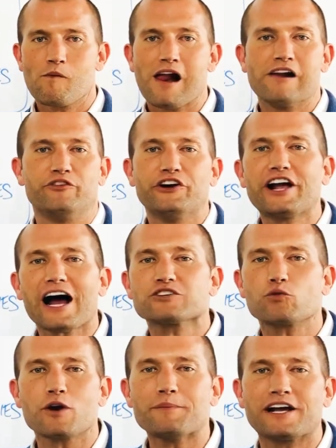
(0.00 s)
If you guys
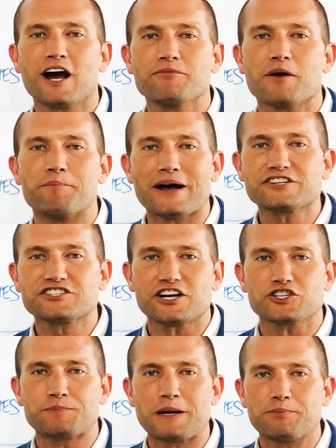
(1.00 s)
want to become the best
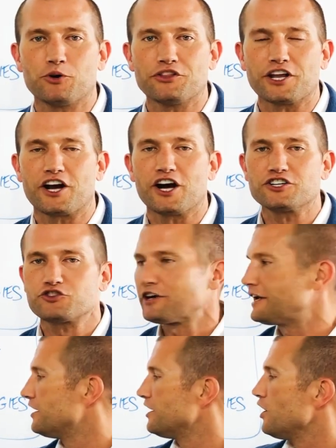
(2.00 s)
salespeople in the country,
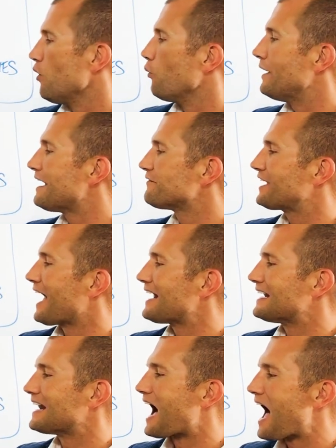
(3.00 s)
we have
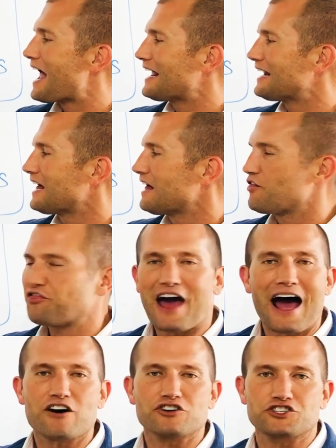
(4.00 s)
gained
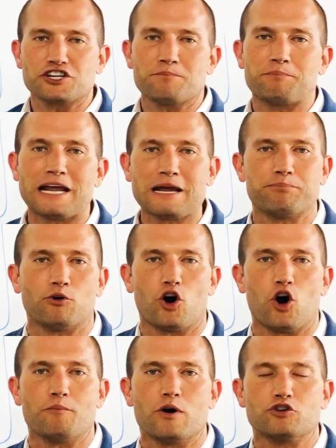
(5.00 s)
9,000 people
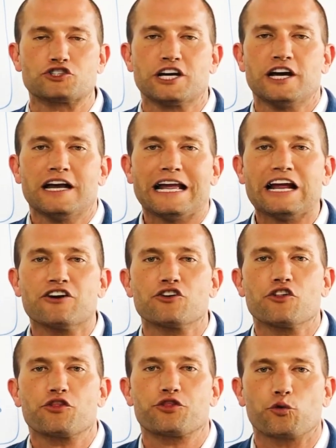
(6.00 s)
almost
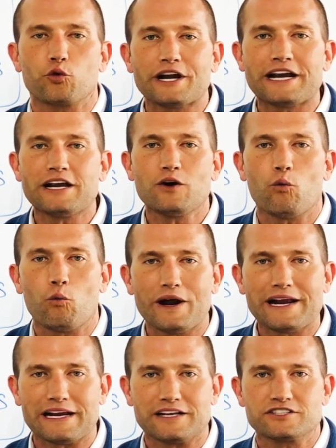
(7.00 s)
in three
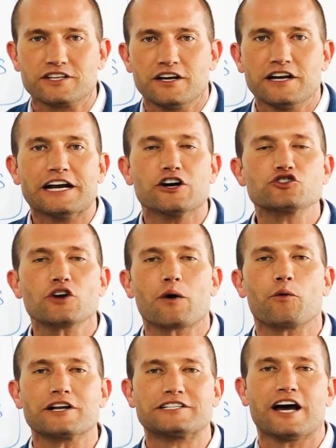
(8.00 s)
weeks. Here's what I
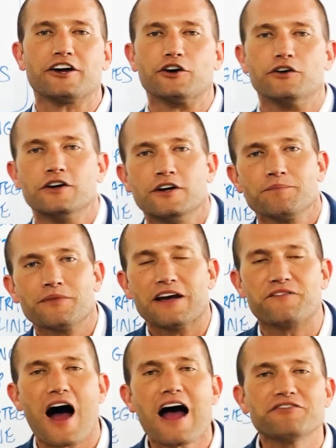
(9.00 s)
want to tell you
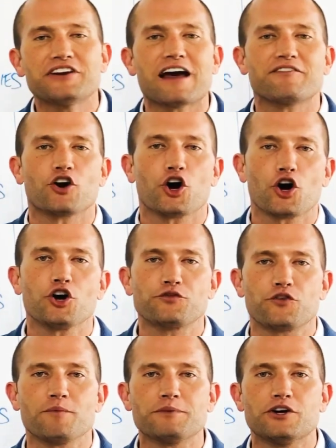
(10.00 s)
if I've never heard
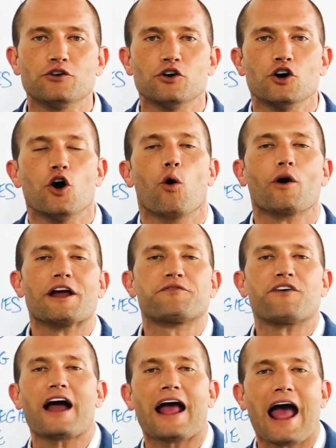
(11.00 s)
from you, or if
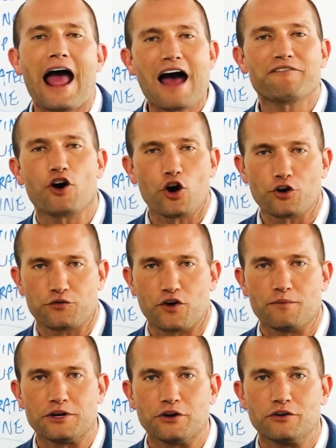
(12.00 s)
I have heard
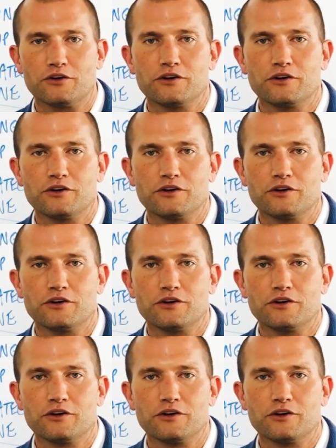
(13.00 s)
from you,